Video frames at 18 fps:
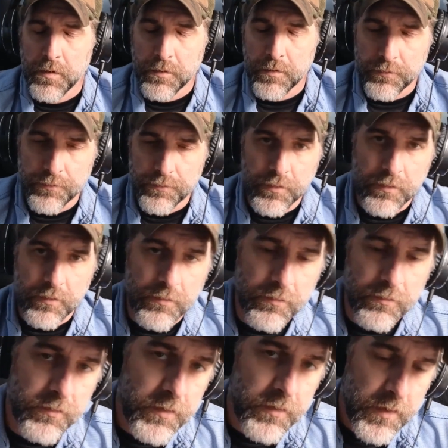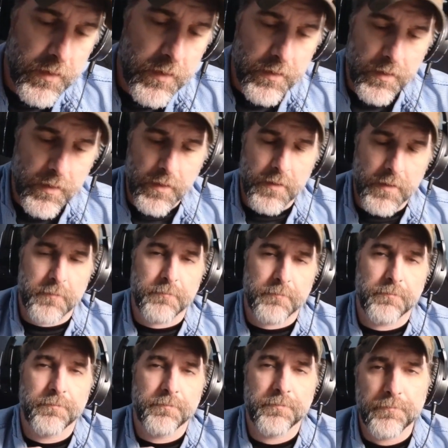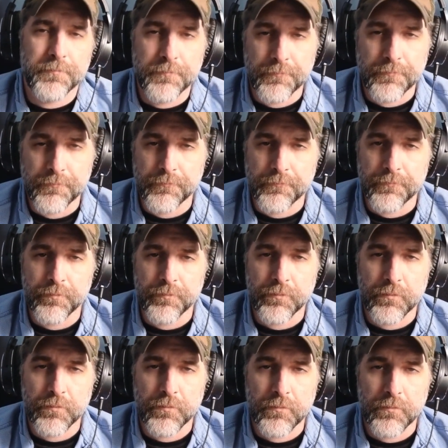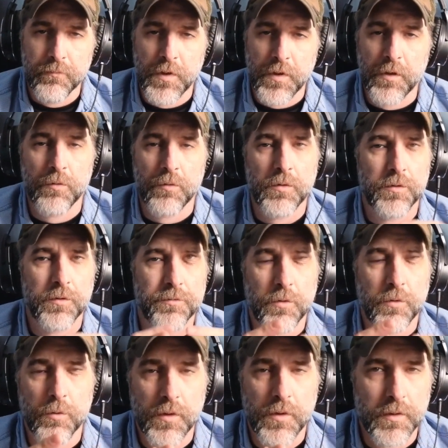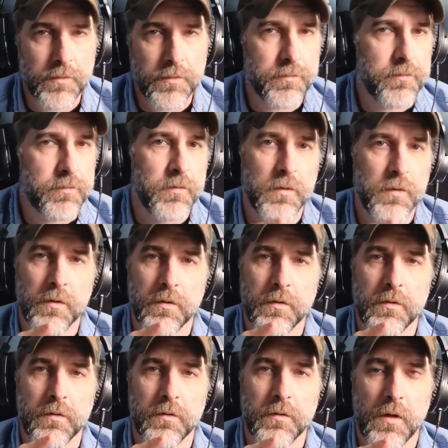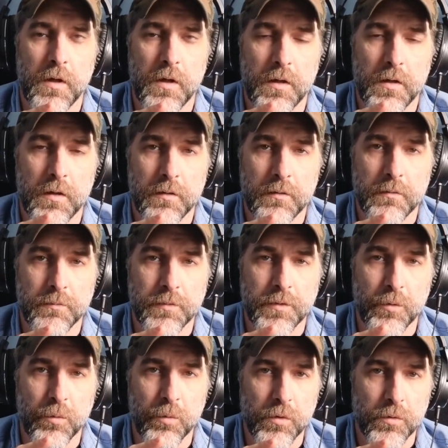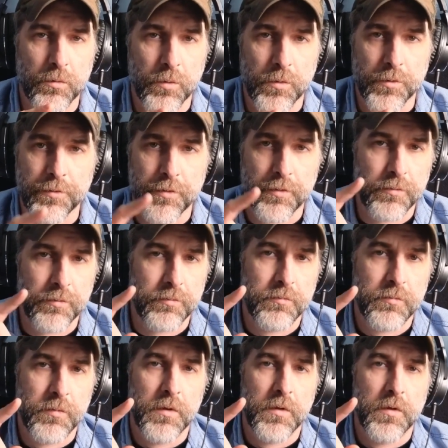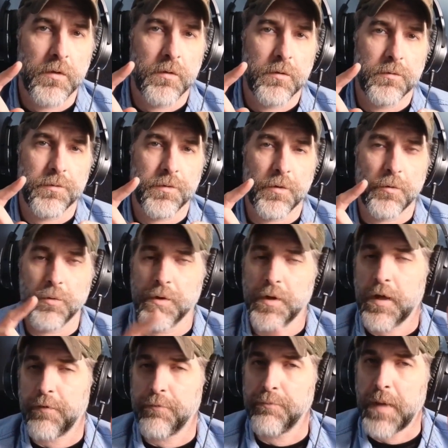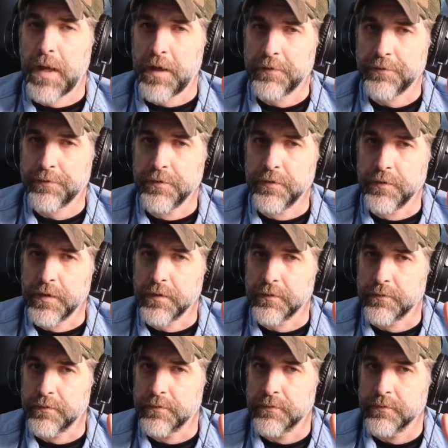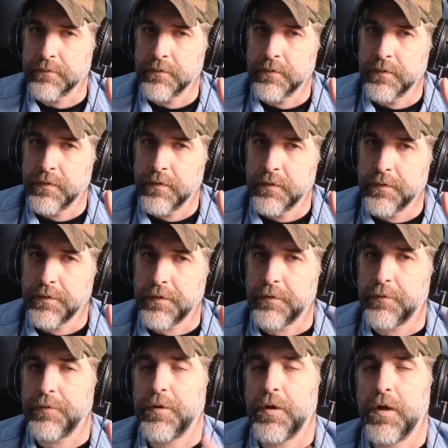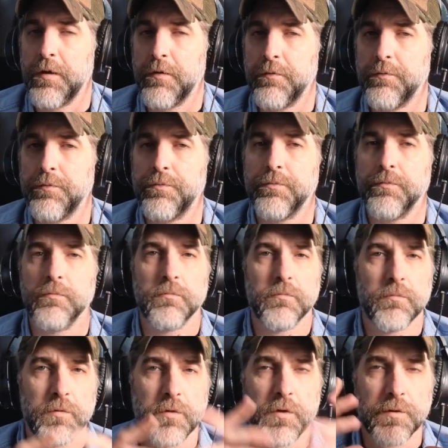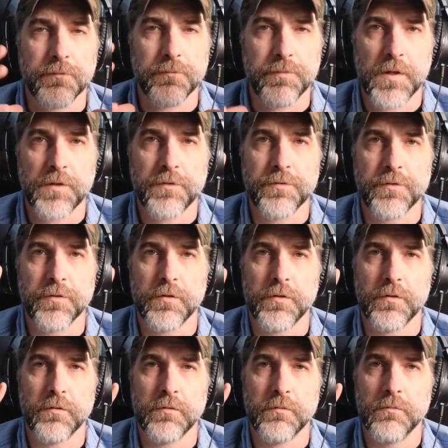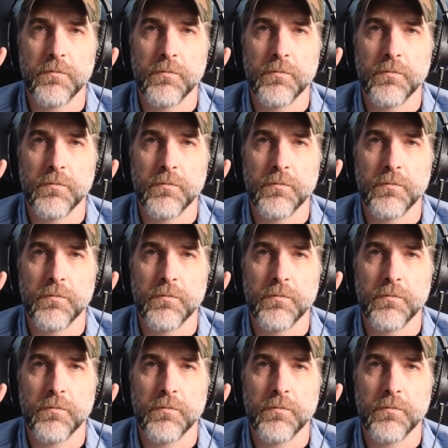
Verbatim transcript: So, you know, historics, you know, World War II, you know, we have mass units, you know, you have conventional